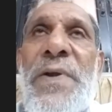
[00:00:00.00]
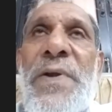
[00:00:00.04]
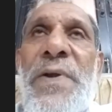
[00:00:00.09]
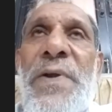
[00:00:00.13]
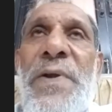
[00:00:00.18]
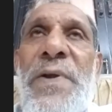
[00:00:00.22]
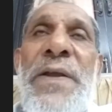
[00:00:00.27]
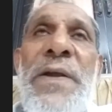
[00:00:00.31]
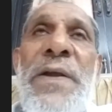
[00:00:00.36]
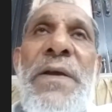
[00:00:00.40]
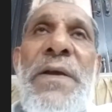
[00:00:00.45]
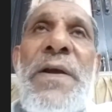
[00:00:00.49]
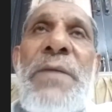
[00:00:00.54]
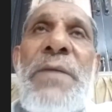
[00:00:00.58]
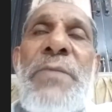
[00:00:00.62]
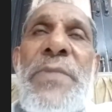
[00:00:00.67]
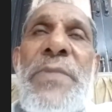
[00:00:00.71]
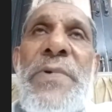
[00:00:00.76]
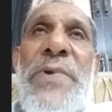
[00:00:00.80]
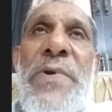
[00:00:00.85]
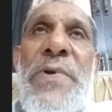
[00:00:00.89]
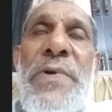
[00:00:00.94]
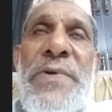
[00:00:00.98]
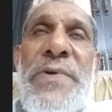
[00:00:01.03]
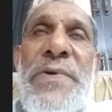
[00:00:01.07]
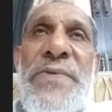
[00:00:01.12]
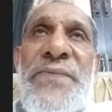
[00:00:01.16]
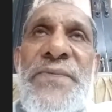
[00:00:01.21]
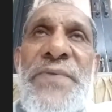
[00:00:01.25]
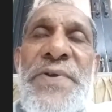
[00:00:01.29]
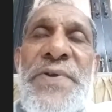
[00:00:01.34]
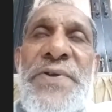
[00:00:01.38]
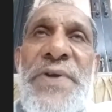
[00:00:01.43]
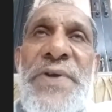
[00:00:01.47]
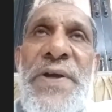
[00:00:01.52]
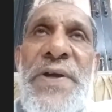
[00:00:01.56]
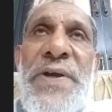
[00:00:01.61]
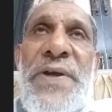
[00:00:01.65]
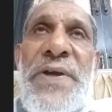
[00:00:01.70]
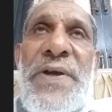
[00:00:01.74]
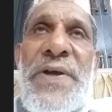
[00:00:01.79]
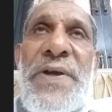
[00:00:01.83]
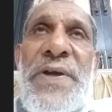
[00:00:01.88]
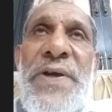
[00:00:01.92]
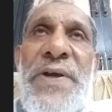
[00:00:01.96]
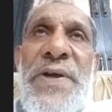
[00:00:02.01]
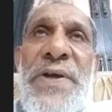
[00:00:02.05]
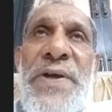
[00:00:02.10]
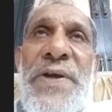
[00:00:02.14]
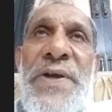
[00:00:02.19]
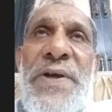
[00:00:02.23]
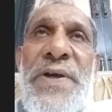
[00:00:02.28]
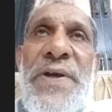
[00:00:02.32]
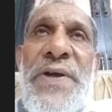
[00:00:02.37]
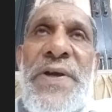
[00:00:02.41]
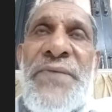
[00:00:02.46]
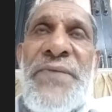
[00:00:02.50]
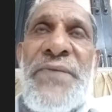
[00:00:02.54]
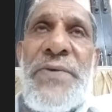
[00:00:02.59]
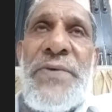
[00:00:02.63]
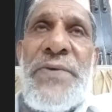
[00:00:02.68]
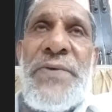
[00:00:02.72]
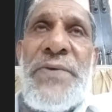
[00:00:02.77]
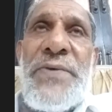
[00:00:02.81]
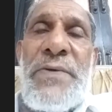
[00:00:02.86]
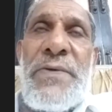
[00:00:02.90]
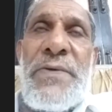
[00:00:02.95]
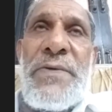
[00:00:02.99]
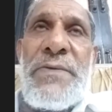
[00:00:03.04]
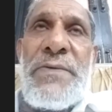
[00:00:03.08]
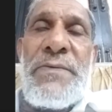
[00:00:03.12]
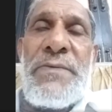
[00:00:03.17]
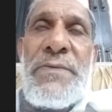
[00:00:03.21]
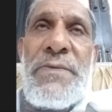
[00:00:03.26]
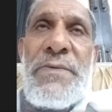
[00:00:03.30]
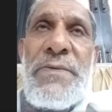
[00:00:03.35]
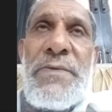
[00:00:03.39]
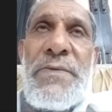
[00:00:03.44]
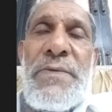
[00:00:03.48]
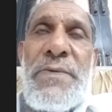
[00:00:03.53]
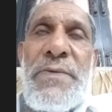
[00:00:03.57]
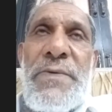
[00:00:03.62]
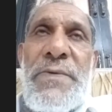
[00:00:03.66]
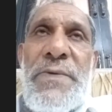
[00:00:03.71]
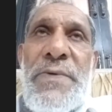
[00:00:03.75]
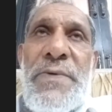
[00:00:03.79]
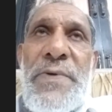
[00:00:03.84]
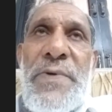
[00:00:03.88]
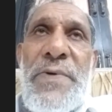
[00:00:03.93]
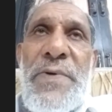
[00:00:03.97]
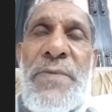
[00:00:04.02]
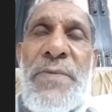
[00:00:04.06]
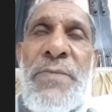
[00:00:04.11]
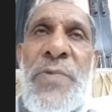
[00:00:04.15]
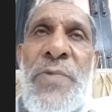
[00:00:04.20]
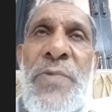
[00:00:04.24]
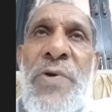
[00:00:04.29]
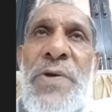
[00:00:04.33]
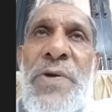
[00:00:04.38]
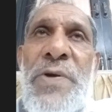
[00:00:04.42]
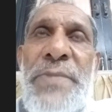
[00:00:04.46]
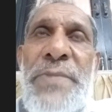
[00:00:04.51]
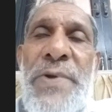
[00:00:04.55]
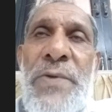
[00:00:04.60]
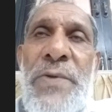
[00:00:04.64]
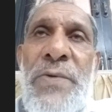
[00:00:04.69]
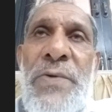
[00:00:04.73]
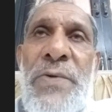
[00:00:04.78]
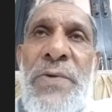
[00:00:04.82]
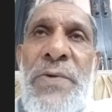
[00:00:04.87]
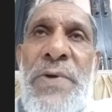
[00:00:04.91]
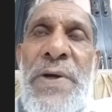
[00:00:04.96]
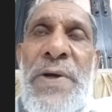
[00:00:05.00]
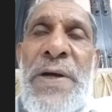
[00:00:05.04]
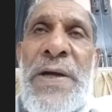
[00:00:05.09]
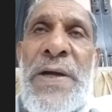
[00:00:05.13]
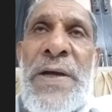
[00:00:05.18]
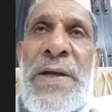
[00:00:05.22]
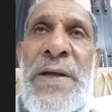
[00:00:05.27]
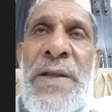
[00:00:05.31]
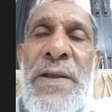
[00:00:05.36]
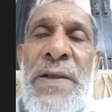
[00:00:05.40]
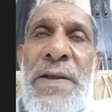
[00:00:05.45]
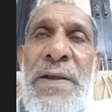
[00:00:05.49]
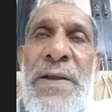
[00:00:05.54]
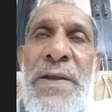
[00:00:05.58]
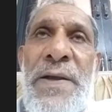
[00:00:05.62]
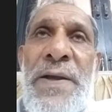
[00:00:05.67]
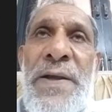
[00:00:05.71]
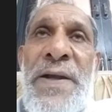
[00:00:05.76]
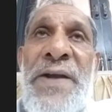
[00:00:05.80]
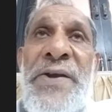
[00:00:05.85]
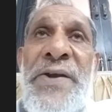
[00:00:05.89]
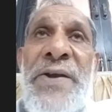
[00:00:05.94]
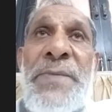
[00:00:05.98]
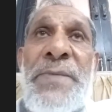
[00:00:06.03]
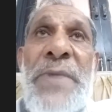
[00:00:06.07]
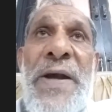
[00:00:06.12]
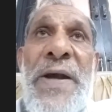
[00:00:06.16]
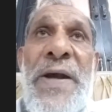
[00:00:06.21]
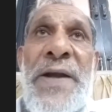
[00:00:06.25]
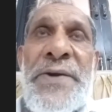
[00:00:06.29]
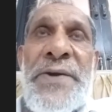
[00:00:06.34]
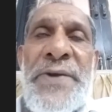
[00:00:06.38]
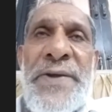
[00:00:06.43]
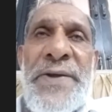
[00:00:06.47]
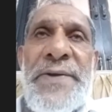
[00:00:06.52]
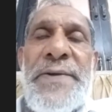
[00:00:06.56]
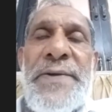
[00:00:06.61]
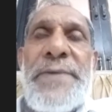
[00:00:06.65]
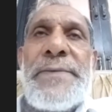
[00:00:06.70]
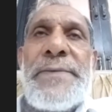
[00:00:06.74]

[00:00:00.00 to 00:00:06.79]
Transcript: The other common drugs which are having effect on bone marrow are antibiotics.